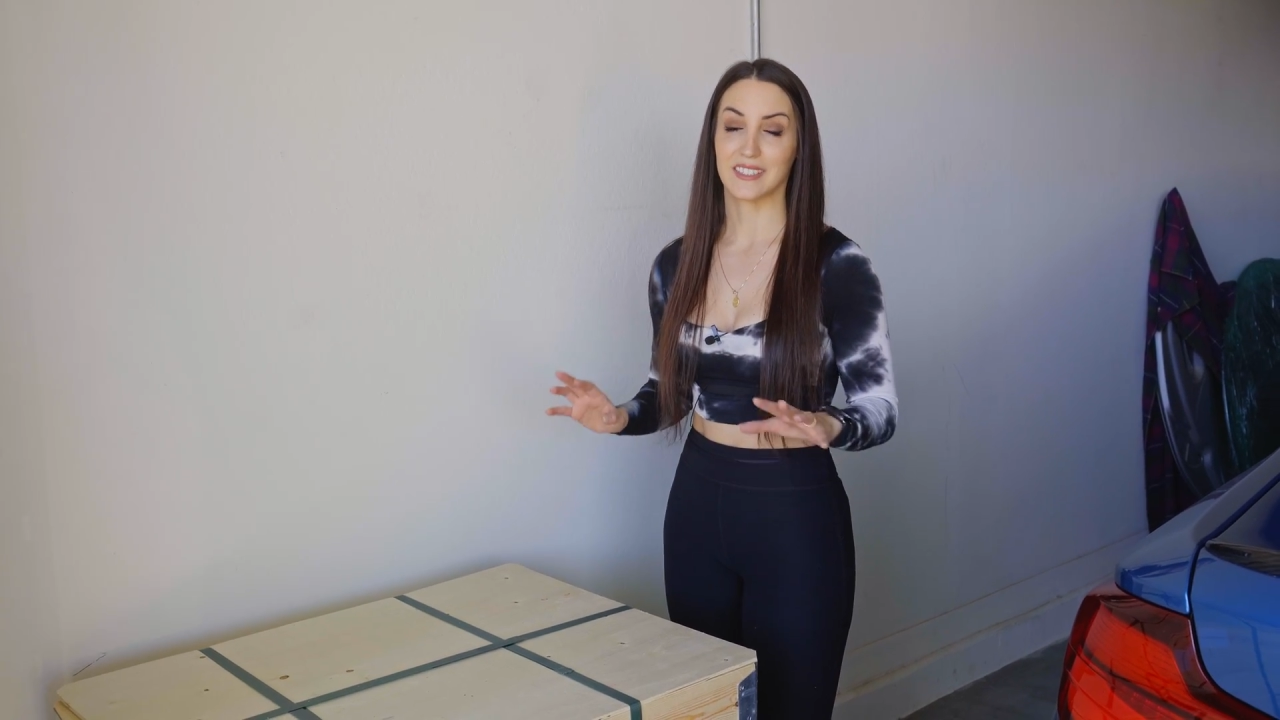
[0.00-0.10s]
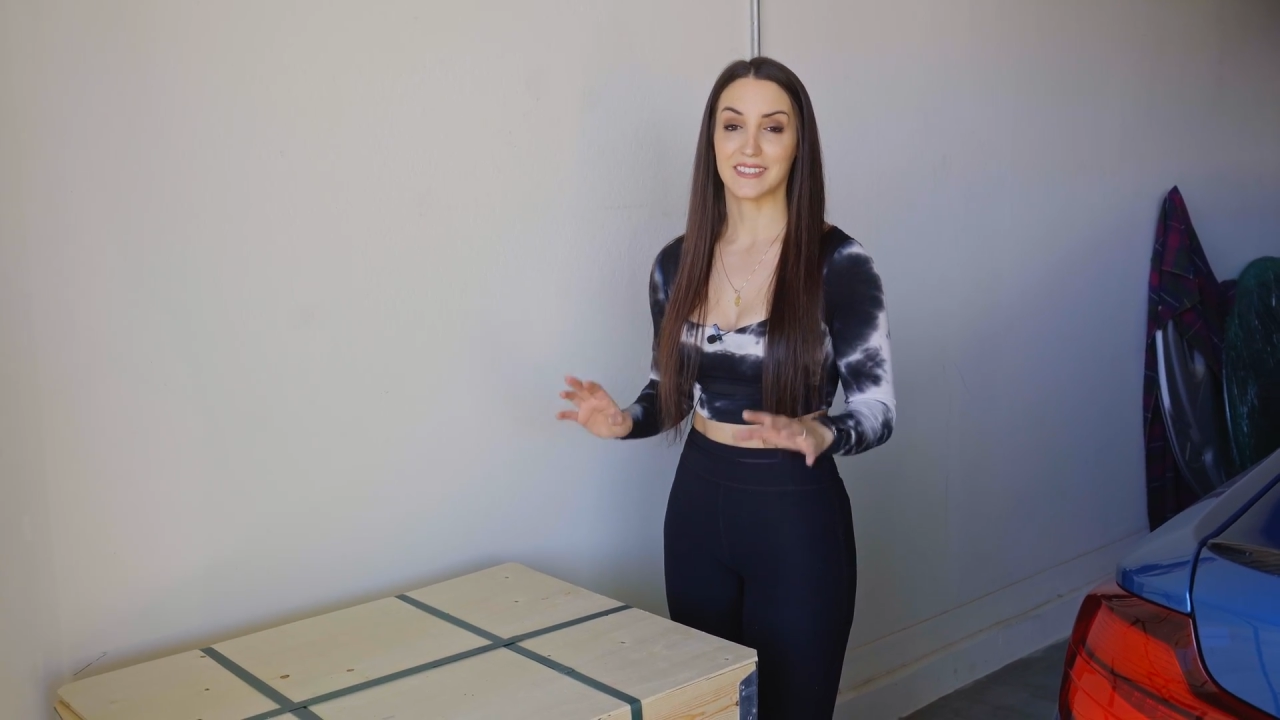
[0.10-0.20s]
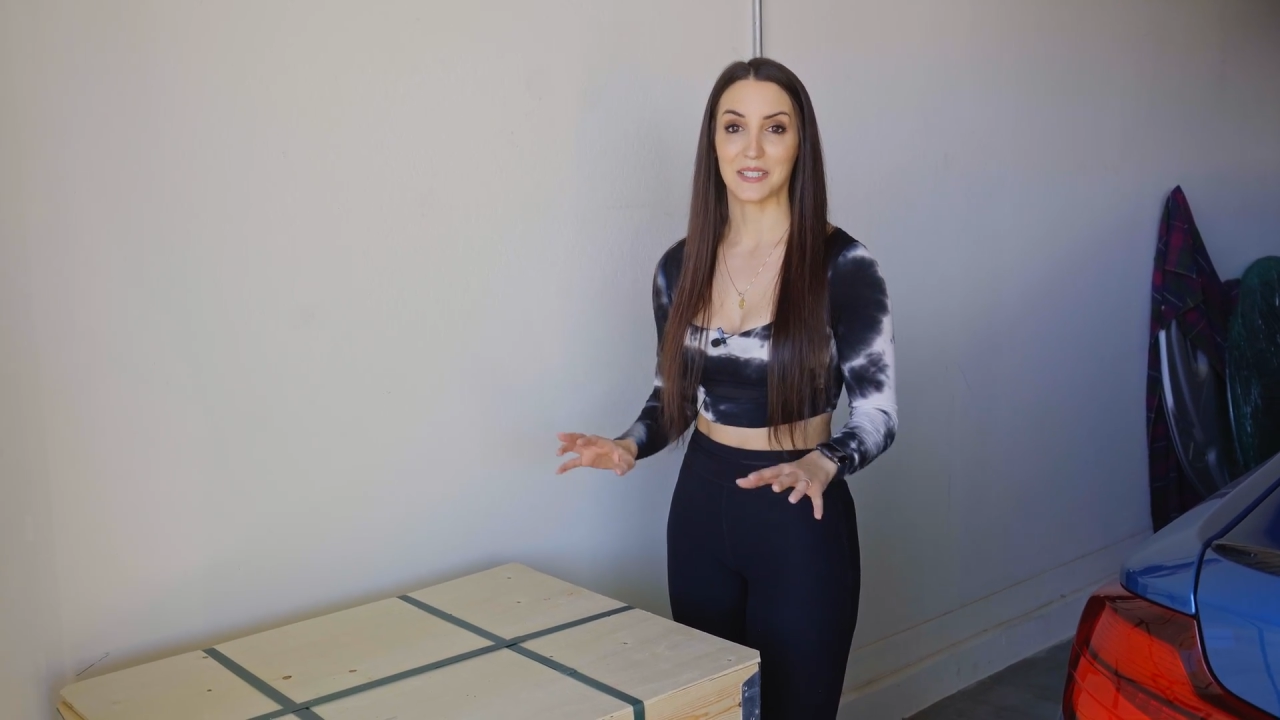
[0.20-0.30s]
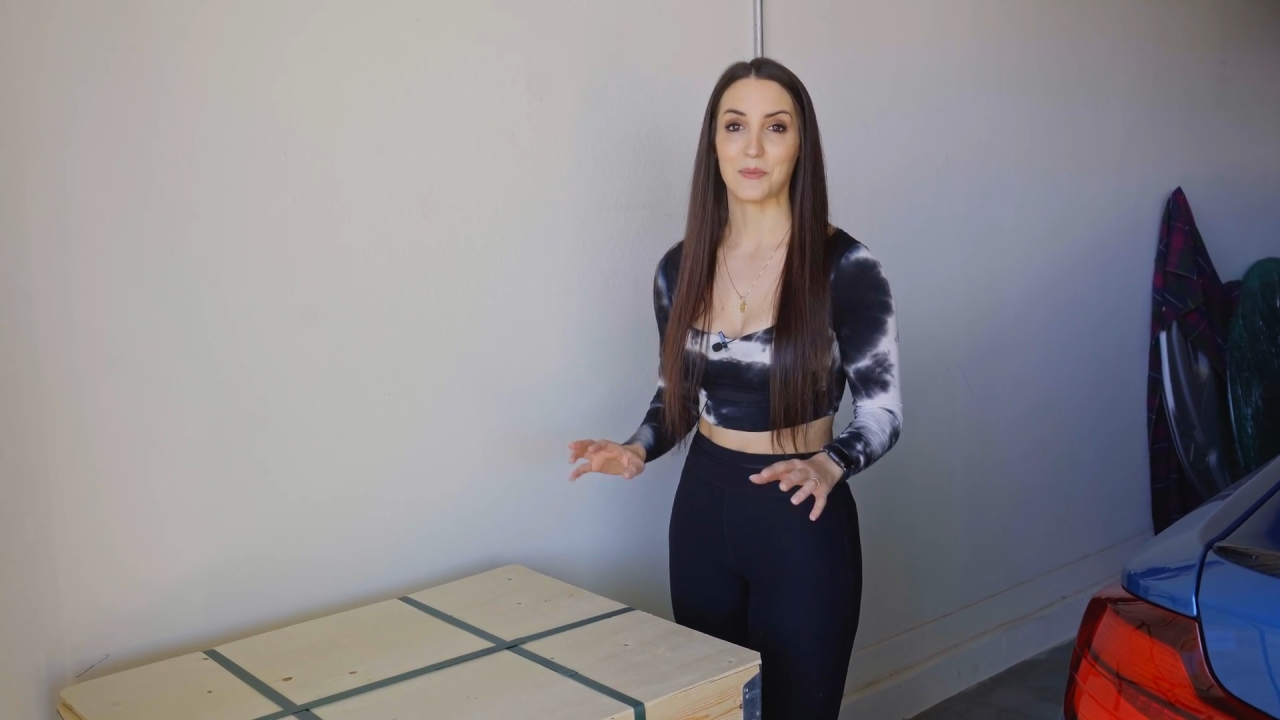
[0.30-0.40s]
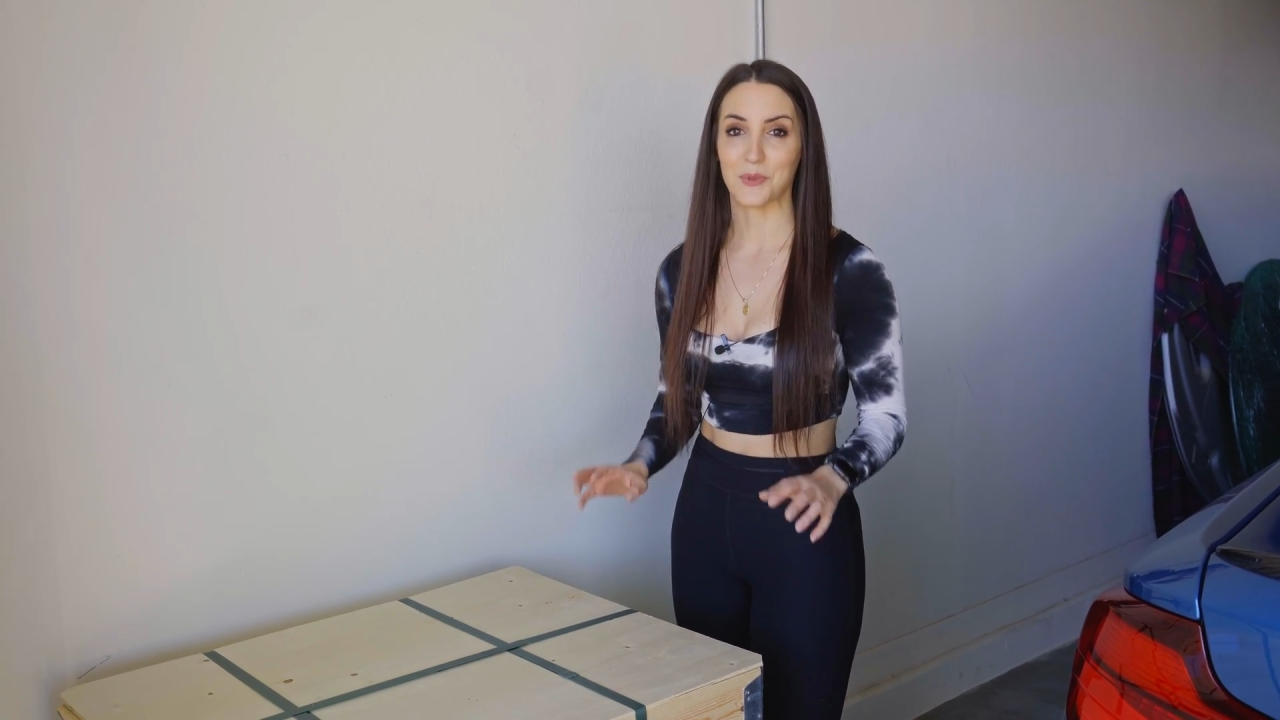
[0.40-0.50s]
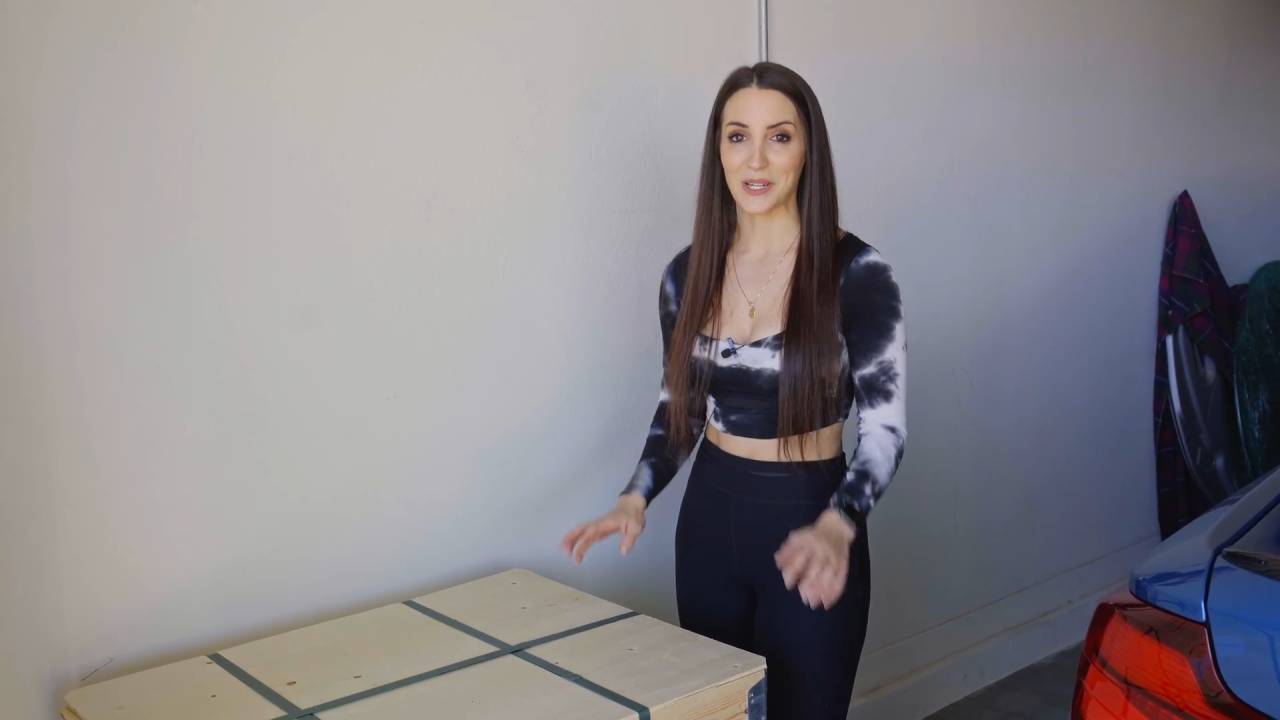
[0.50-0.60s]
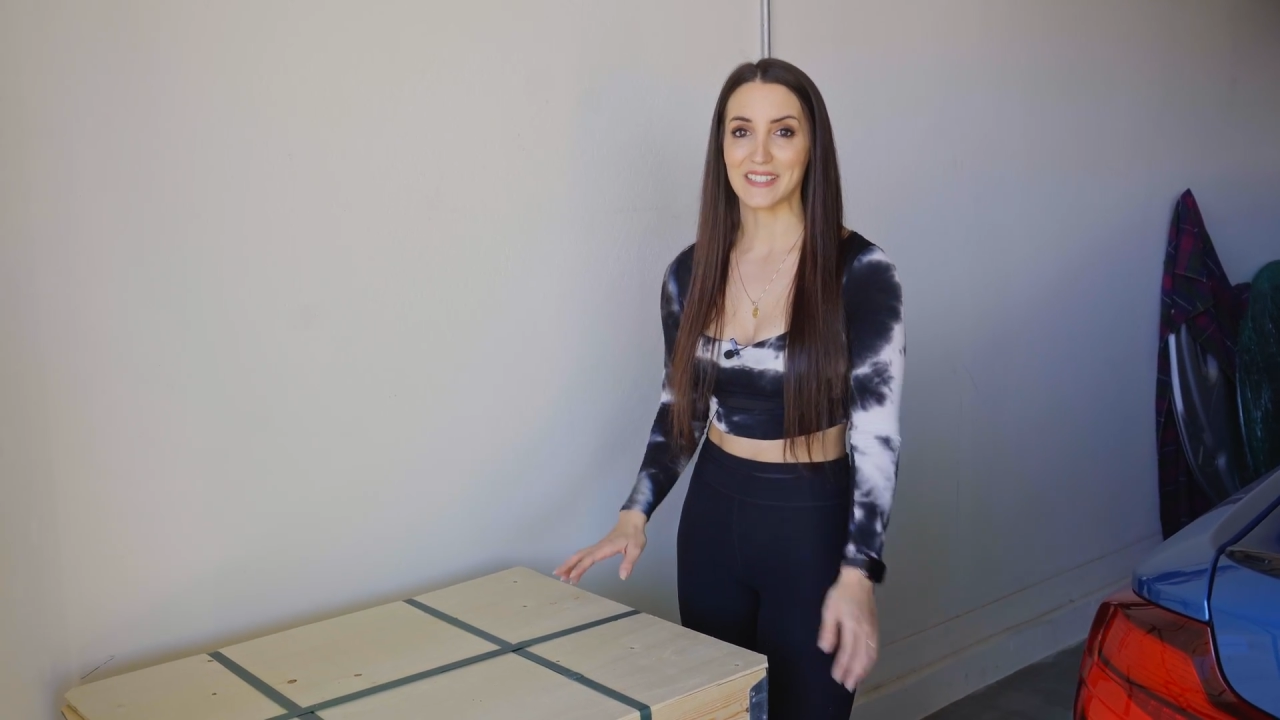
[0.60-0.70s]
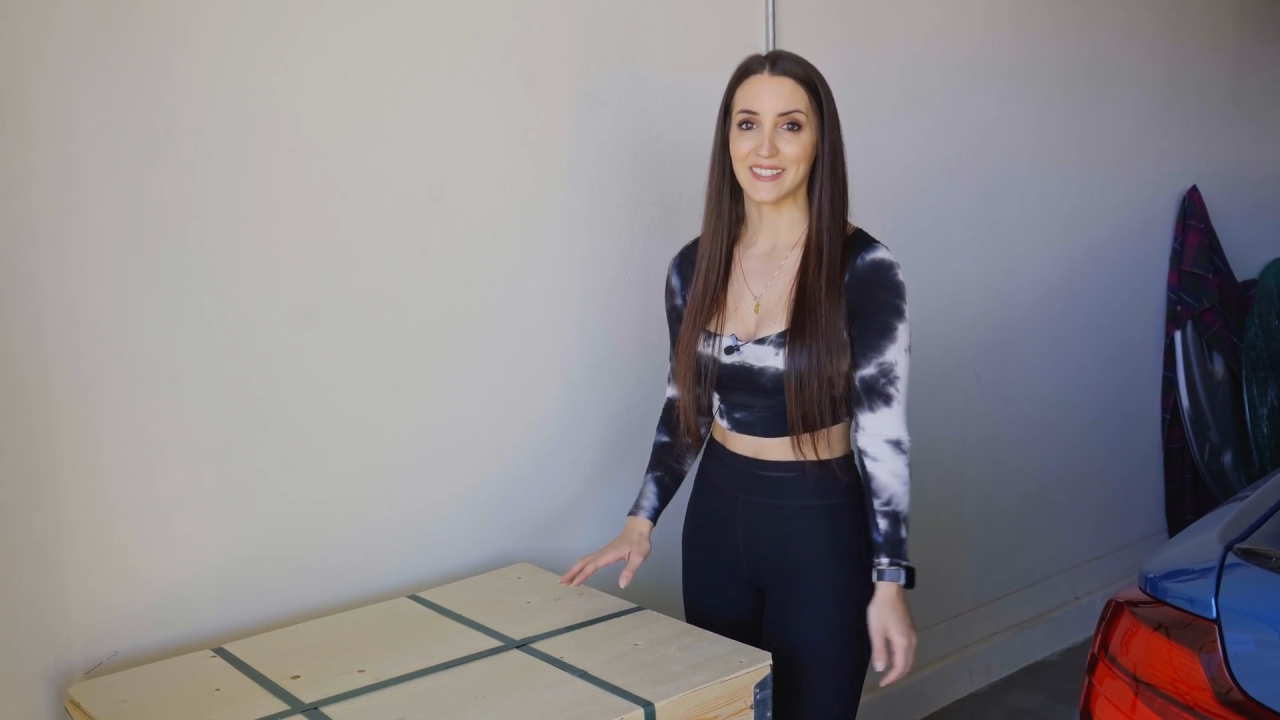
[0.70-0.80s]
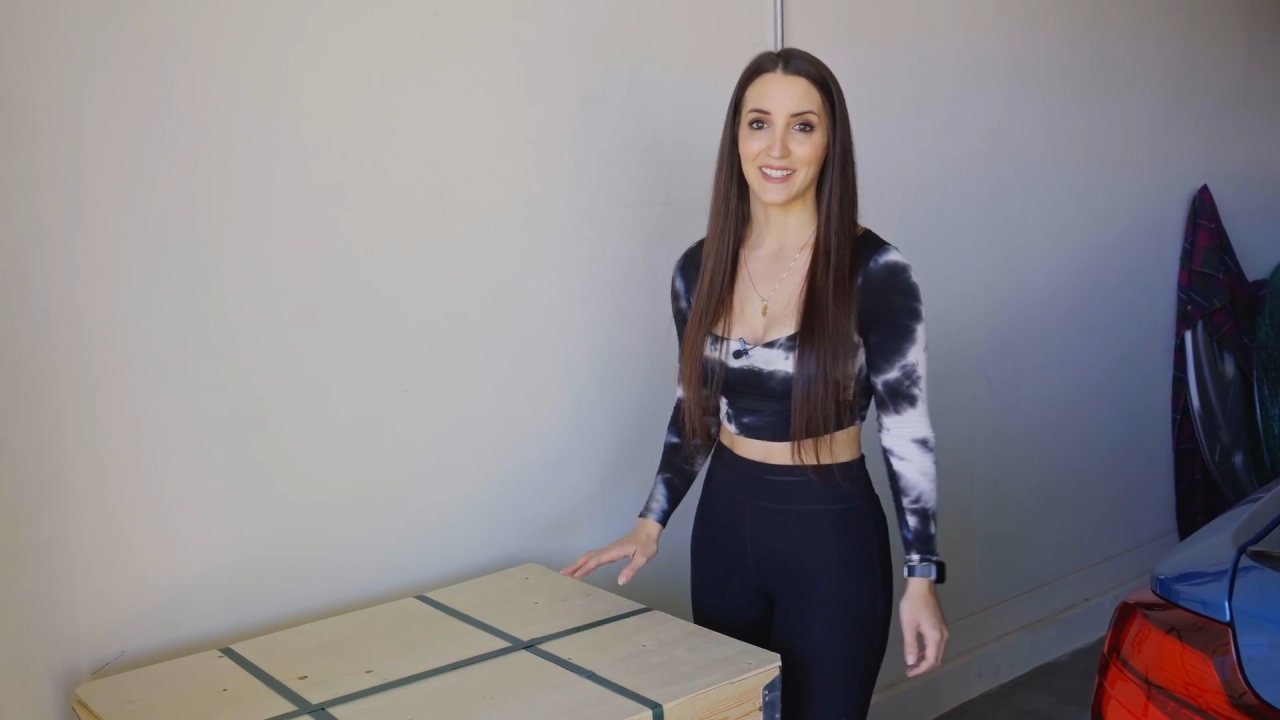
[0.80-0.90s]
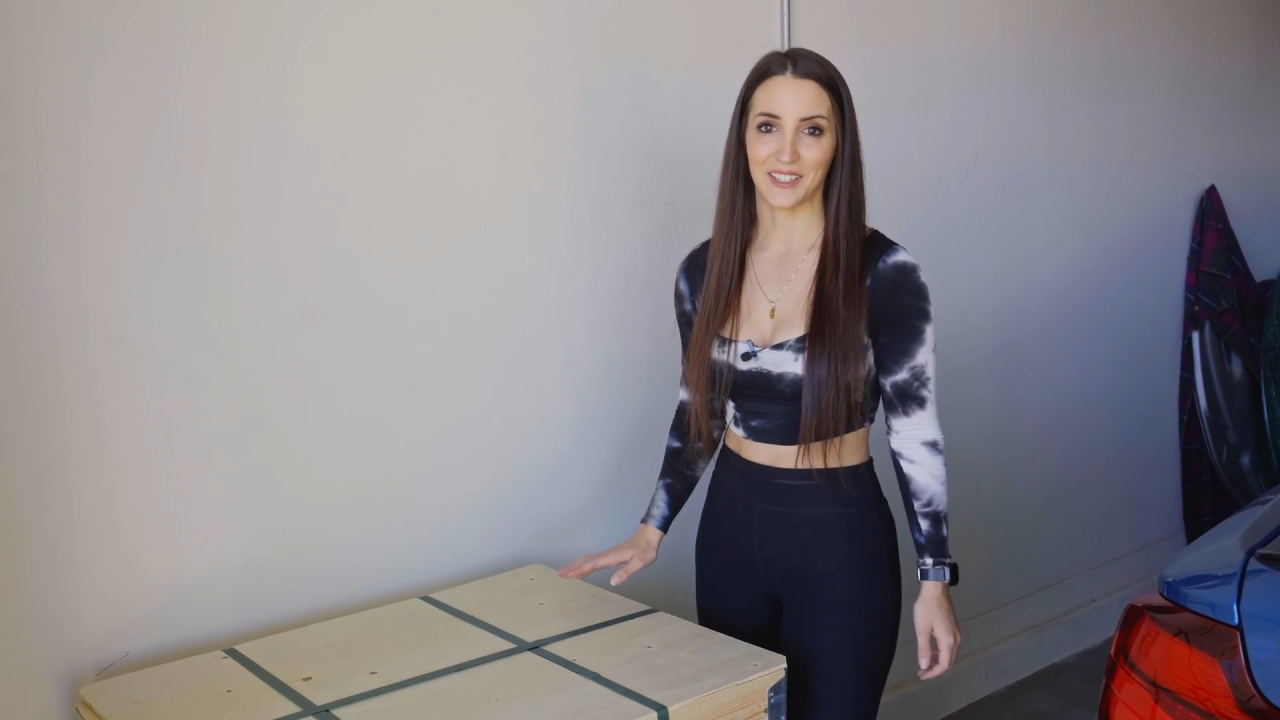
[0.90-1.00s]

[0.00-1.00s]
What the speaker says: sim racing